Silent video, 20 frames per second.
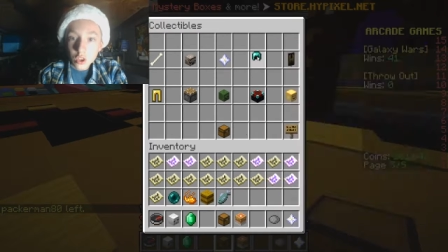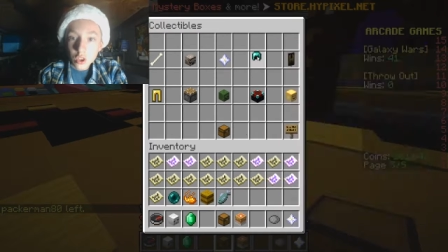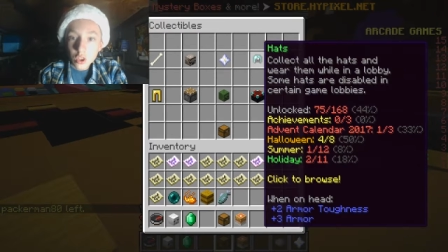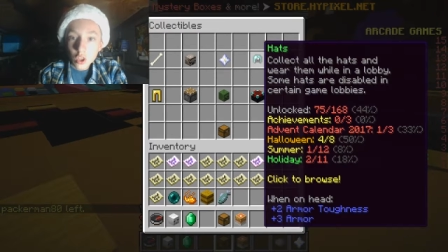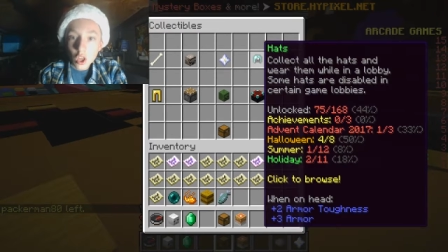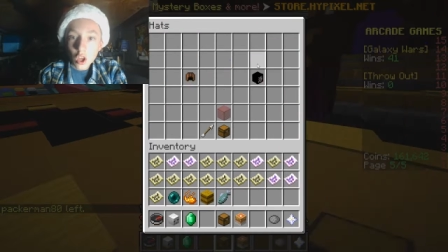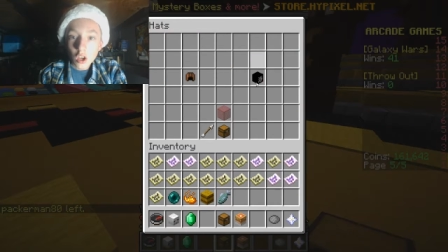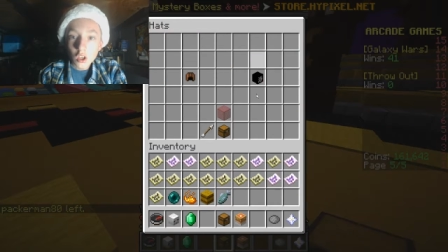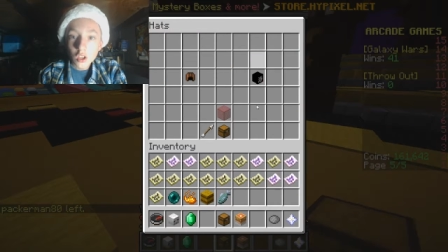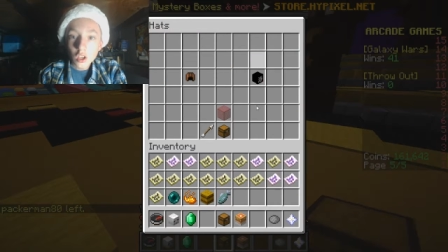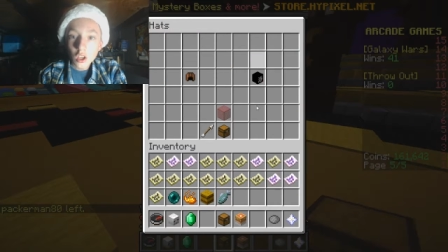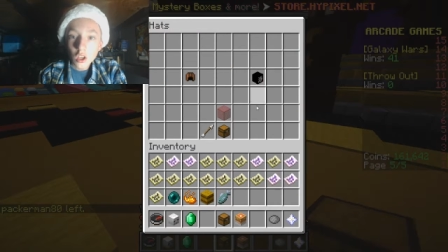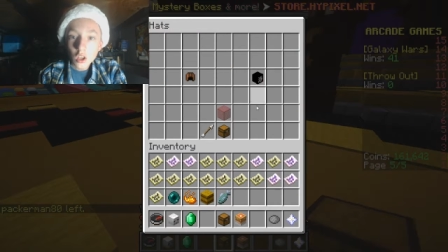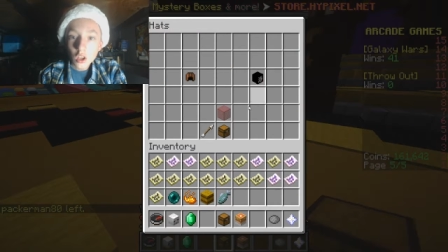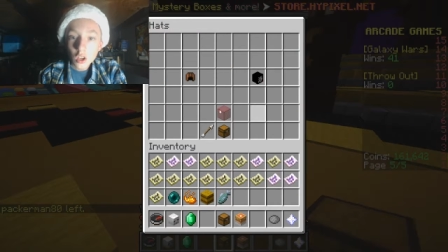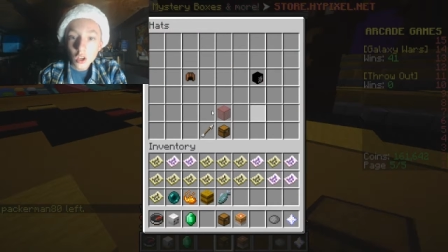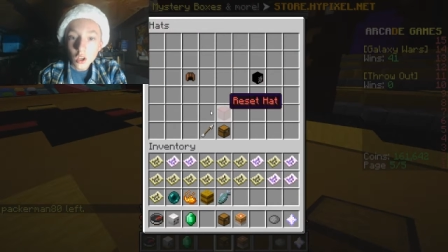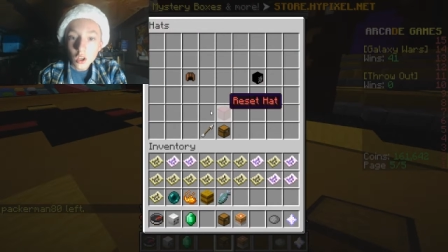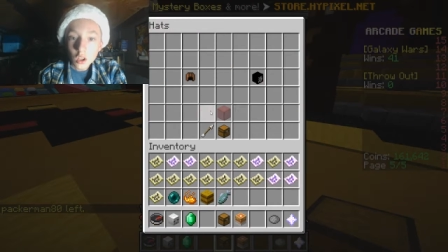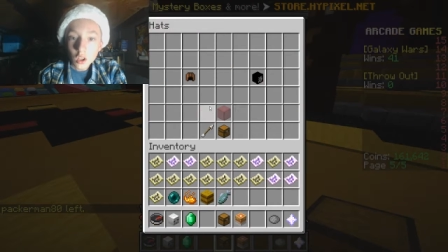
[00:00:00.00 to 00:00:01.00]
Look.
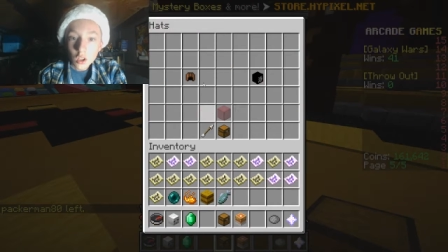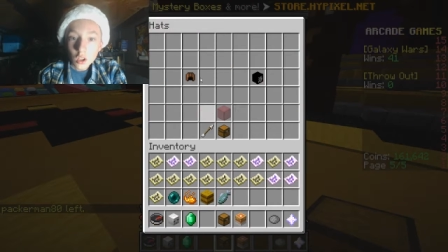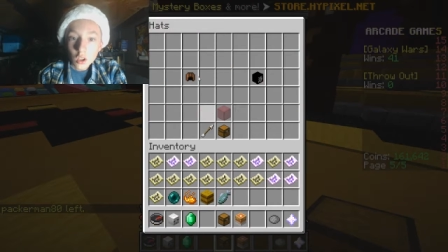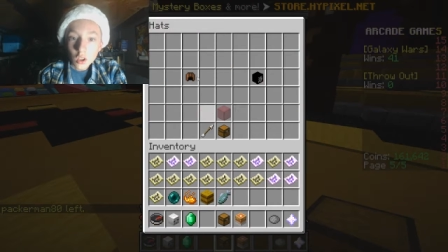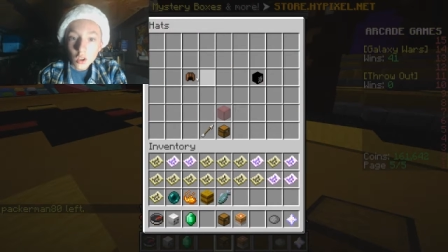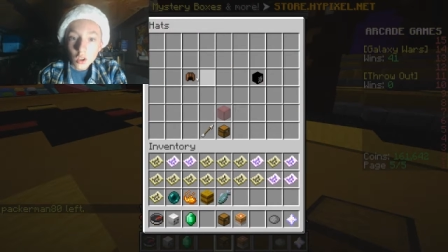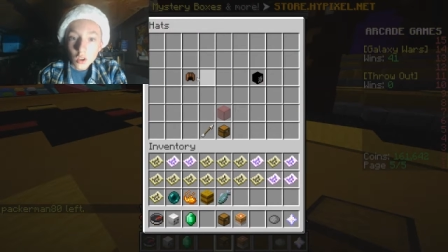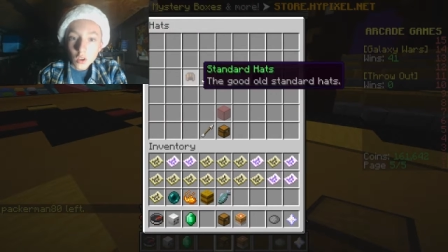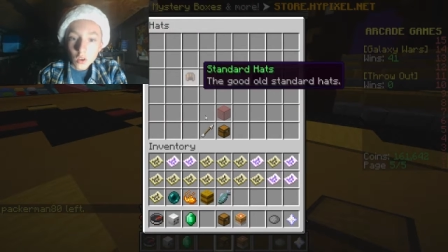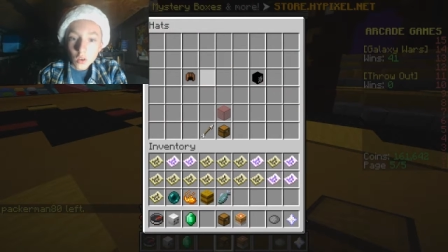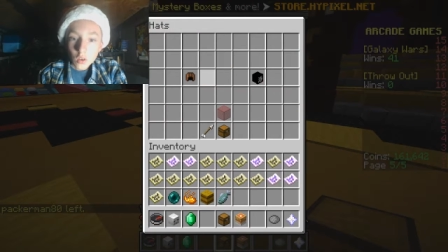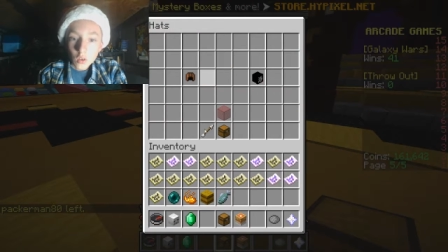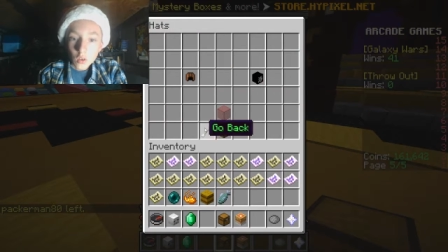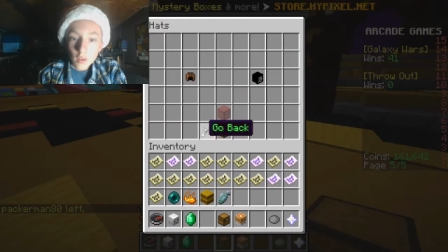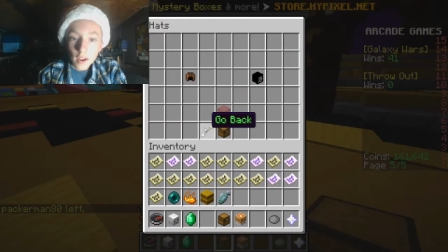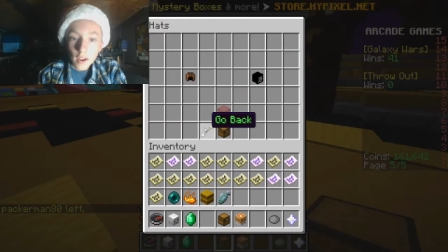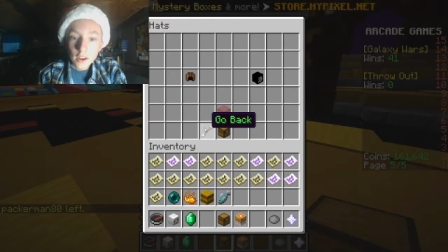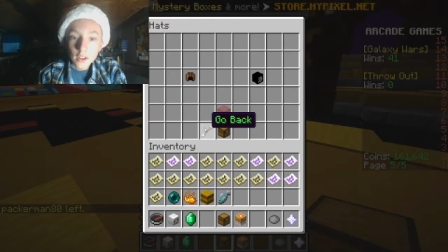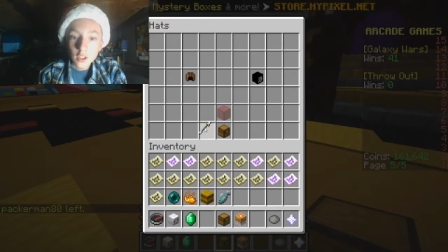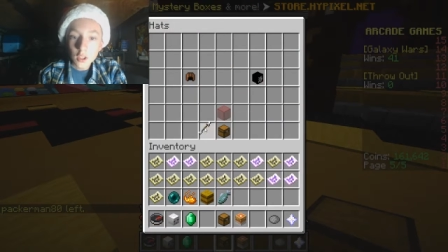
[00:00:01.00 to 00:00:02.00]
Wait,
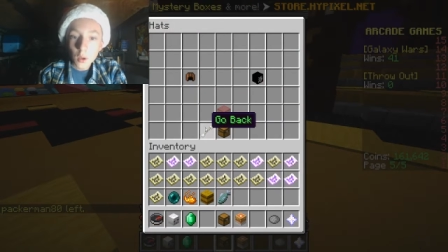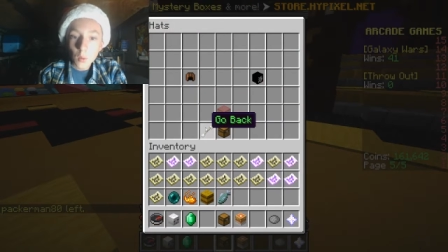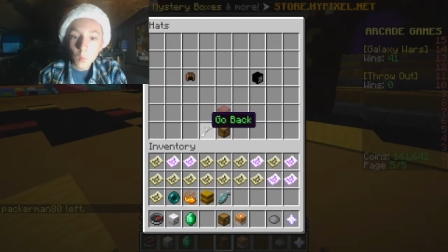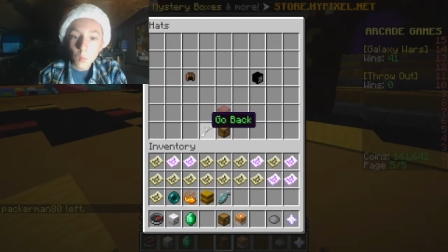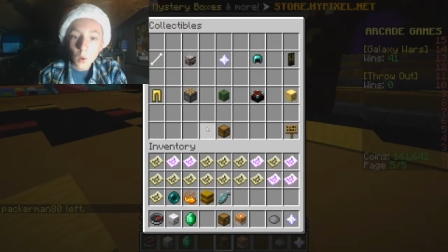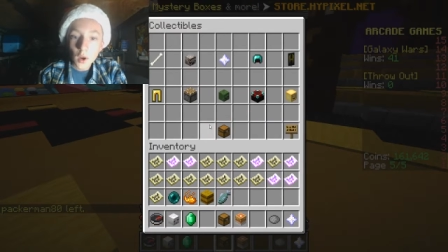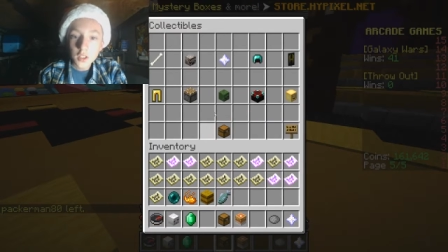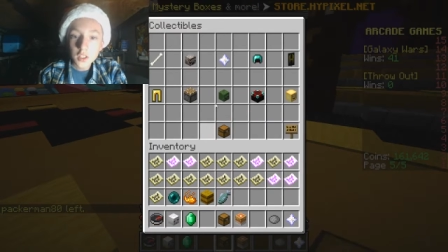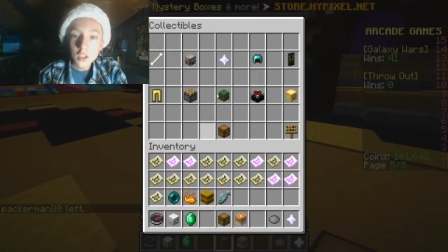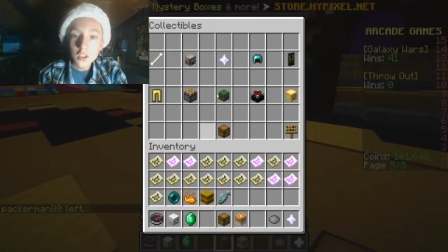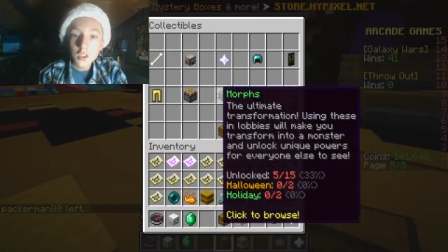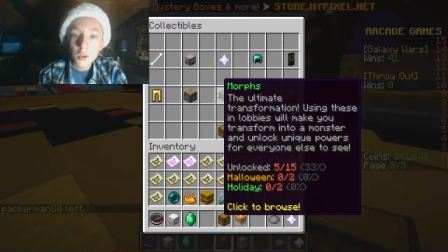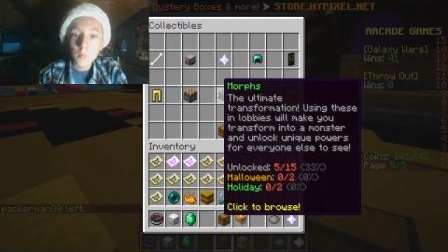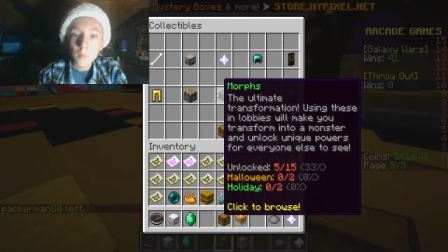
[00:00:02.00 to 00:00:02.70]
actually, what does a